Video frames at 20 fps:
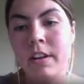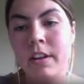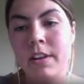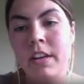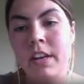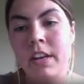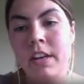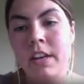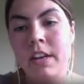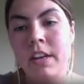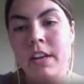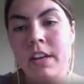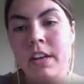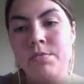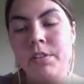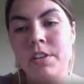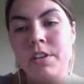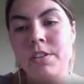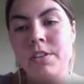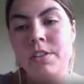And it's
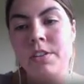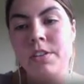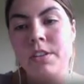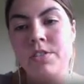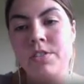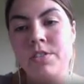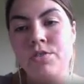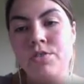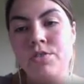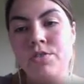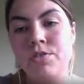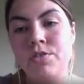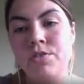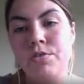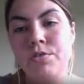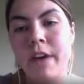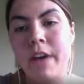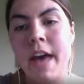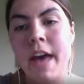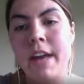easy
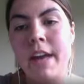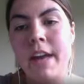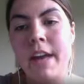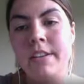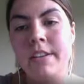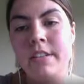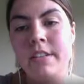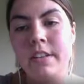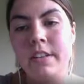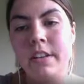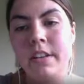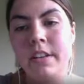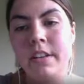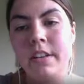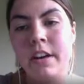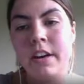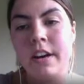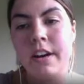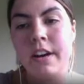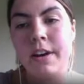to edit.
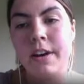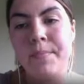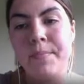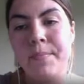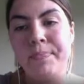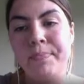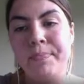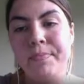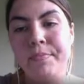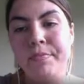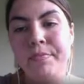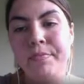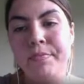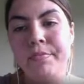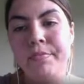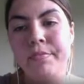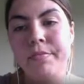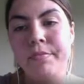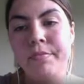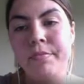Um,
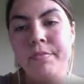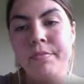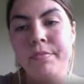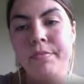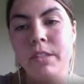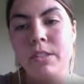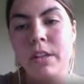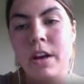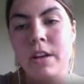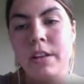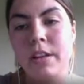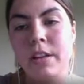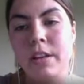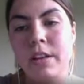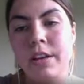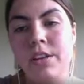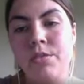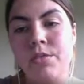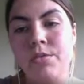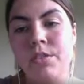it's a lot like
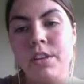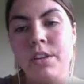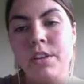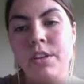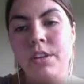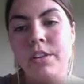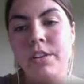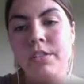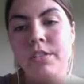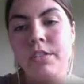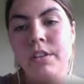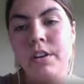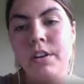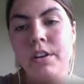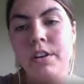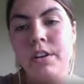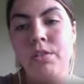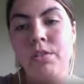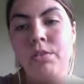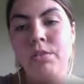using a
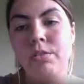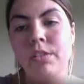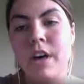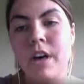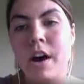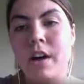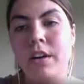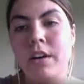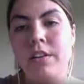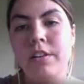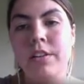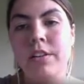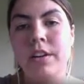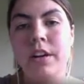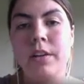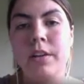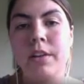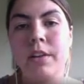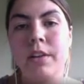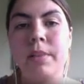Google Doc or like
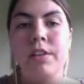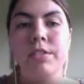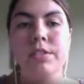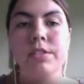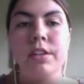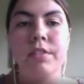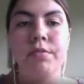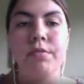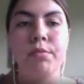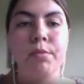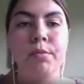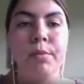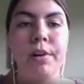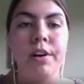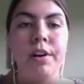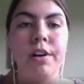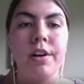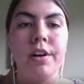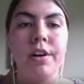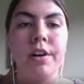a Microsoft
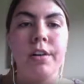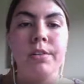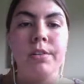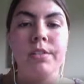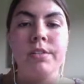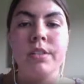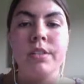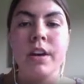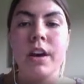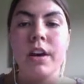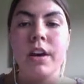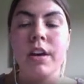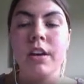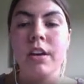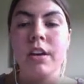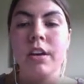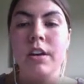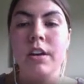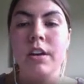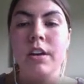Word, I would say.
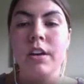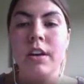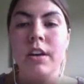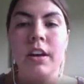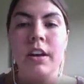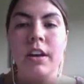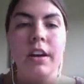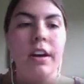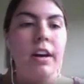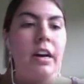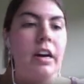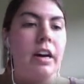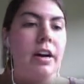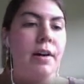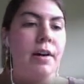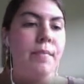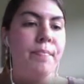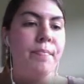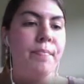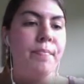
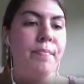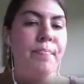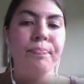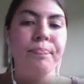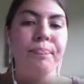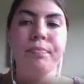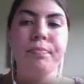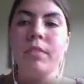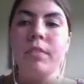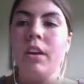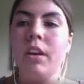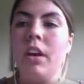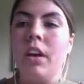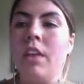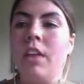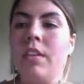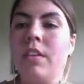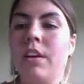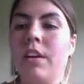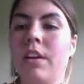Um,
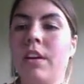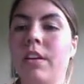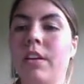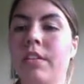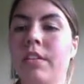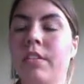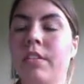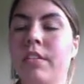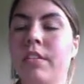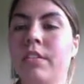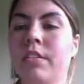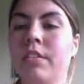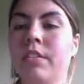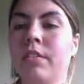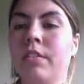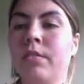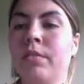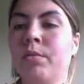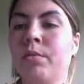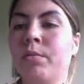and then
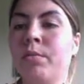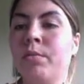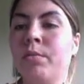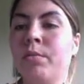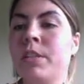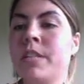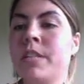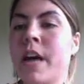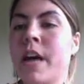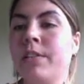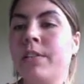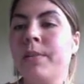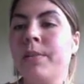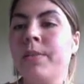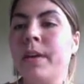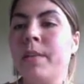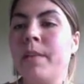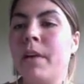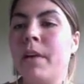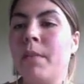we download
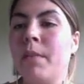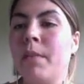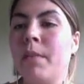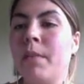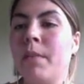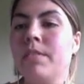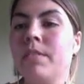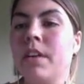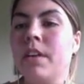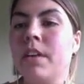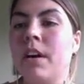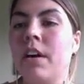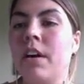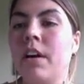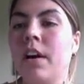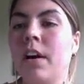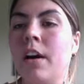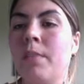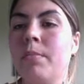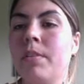them up in the
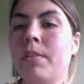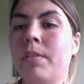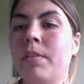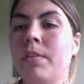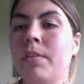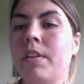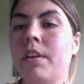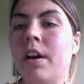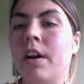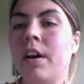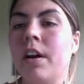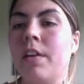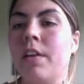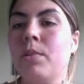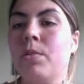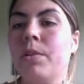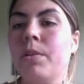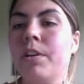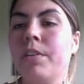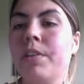upper um,
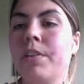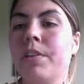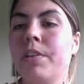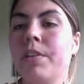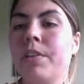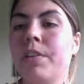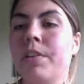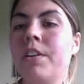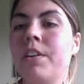corner right here.